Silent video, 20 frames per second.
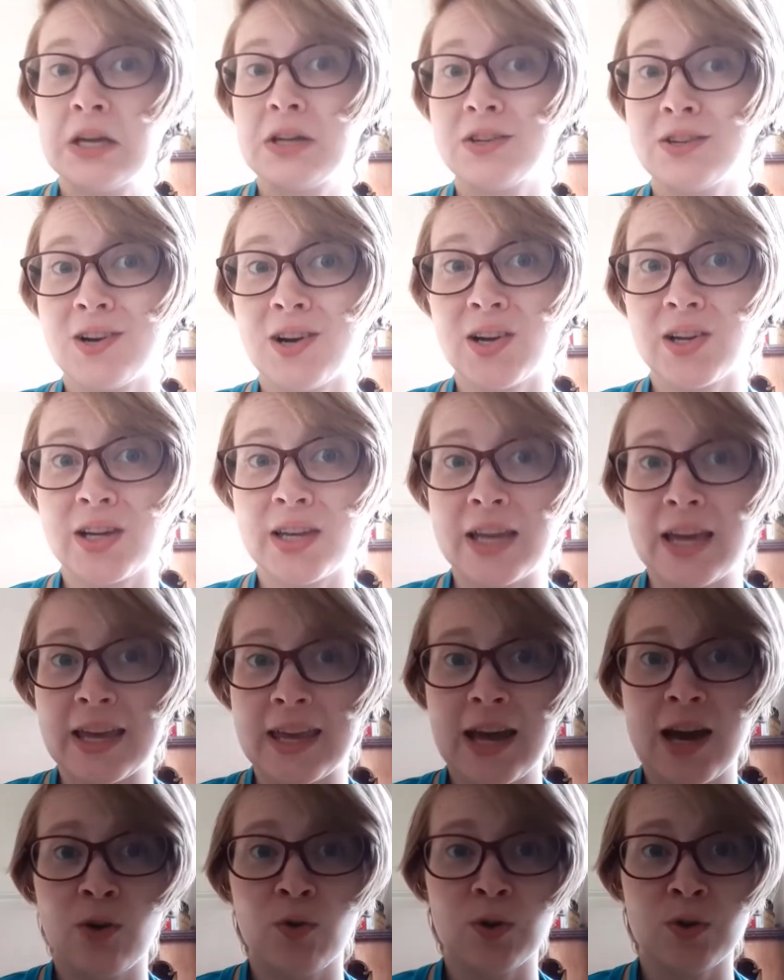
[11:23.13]
talk and hang
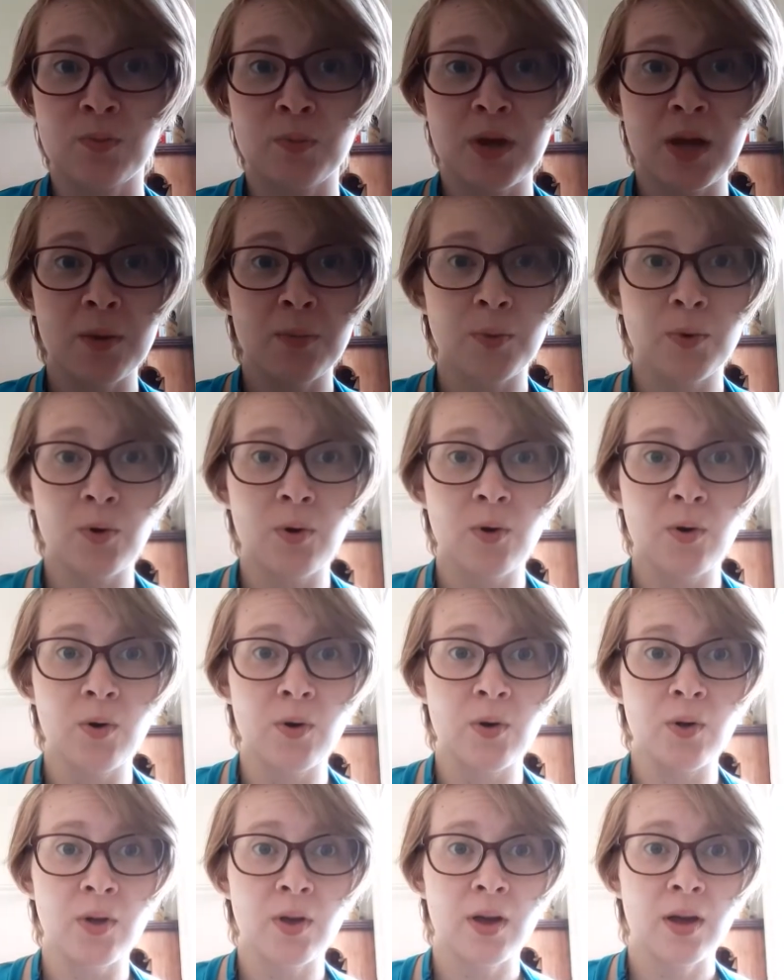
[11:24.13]
out with
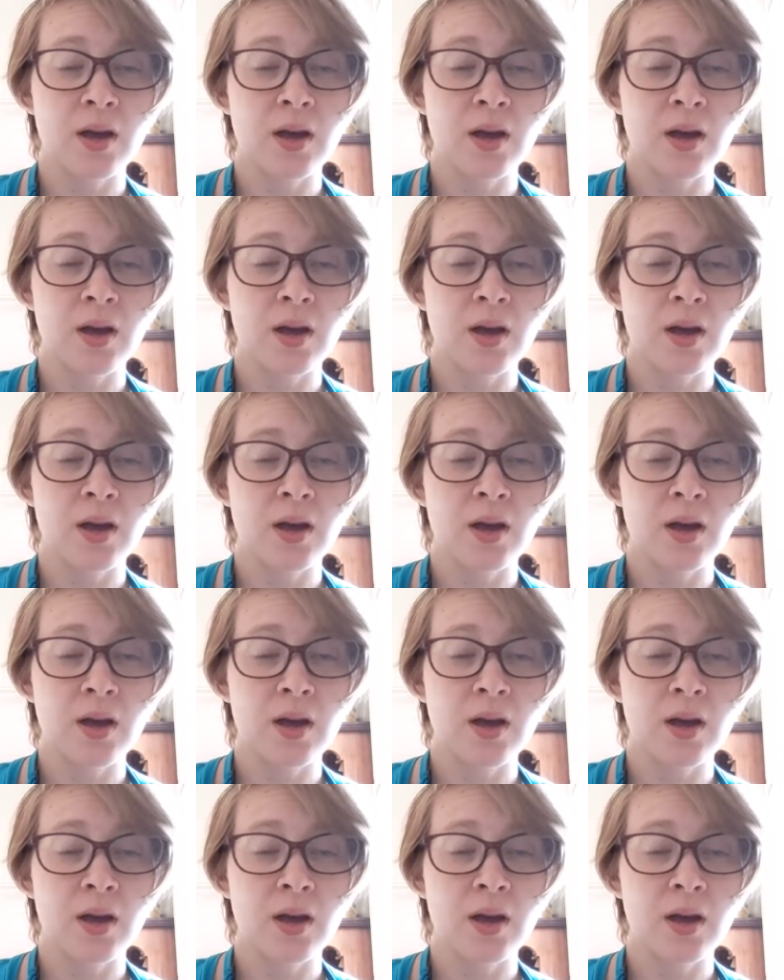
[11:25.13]
people.